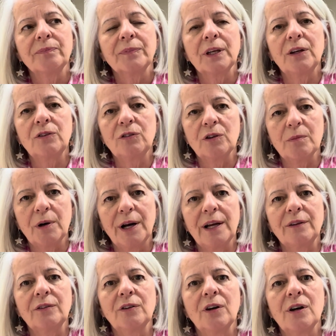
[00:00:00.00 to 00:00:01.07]
And so my
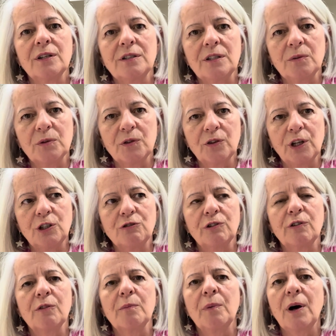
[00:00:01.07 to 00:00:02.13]
anxiety was very
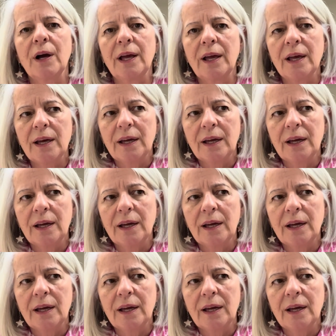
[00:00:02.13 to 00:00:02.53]
driven by